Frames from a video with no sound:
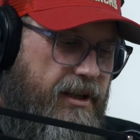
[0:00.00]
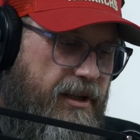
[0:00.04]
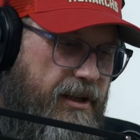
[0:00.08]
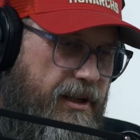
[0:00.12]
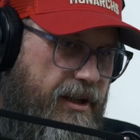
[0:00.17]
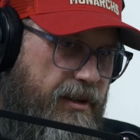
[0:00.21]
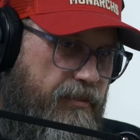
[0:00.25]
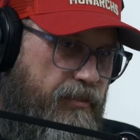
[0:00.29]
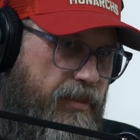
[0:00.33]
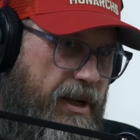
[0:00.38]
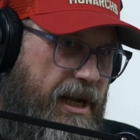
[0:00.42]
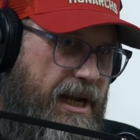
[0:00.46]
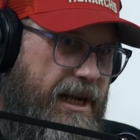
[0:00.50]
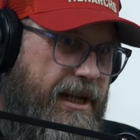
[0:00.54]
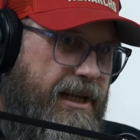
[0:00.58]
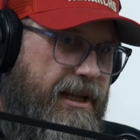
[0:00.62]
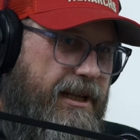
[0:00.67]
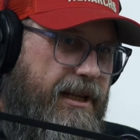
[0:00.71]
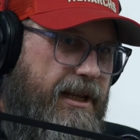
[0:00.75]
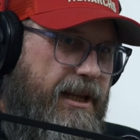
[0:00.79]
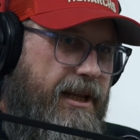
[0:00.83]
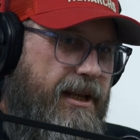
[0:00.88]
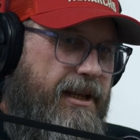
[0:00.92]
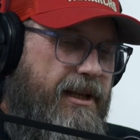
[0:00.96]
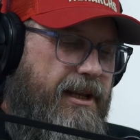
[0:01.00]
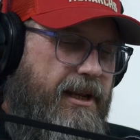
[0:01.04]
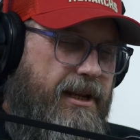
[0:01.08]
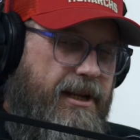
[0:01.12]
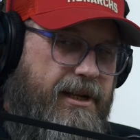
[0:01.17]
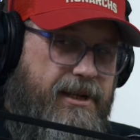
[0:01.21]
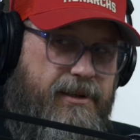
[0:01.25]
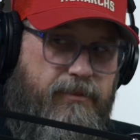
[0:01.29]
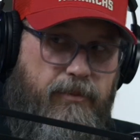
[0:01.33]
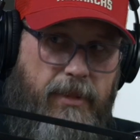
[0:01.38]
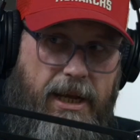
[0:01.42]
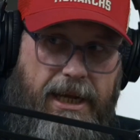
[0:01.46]
And back
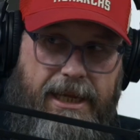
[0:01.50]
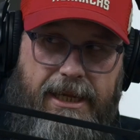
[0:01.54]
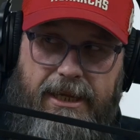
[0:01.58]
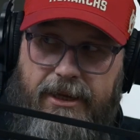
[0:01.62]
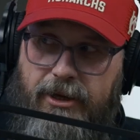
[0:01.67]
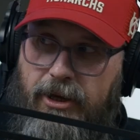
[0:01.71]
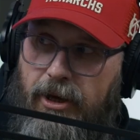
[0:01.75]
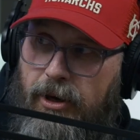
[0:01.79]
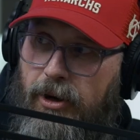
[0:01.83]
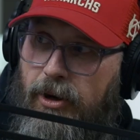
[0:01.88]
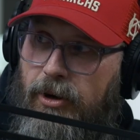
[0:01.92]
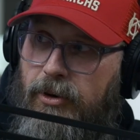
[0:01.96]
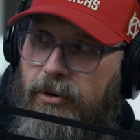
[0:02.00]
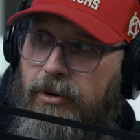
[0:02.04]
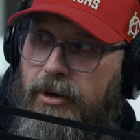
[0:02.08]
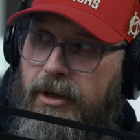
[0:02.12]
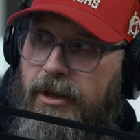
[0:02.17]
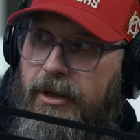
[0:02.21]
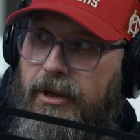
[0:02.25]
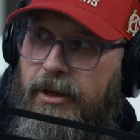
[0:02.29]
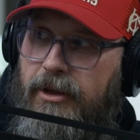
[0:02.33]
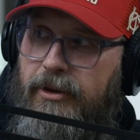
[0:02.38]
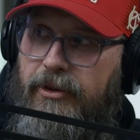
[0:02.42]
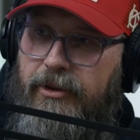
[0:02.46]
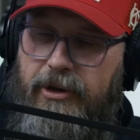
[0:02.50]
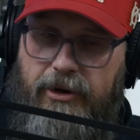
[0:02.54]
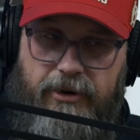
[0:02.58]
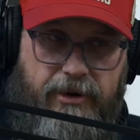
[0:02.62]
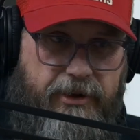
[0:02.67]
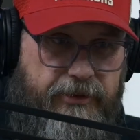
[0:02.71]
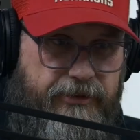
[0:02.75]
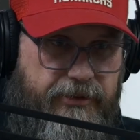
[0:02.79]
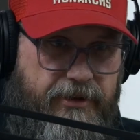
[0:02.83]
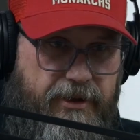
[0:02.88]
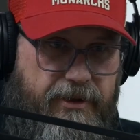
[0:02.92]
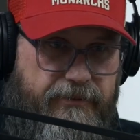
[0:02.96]
in Mexico, there
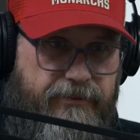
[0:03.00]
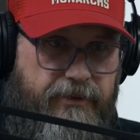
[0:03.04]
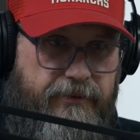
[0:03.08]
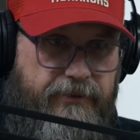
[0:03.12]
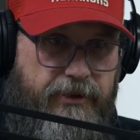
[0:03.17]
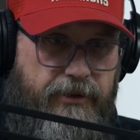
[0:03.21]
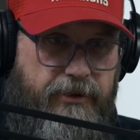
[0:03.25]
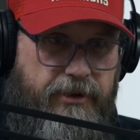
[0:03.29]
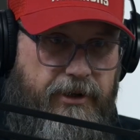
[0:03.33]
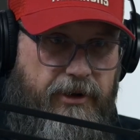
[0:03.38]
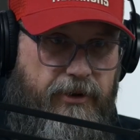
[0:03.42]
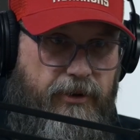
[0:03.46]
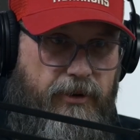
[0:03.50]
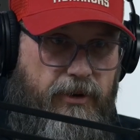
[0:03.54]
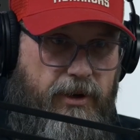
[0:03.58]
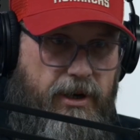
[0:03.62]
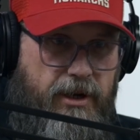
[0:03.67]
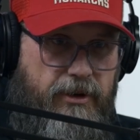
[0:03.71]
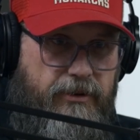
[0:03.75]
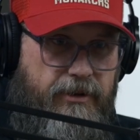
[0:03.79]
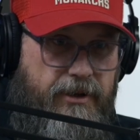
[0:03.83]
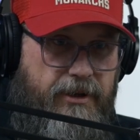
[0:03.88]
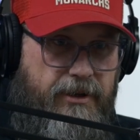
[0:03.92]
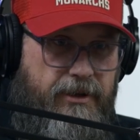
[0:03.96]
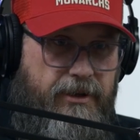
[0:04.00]
is enough of you to go around.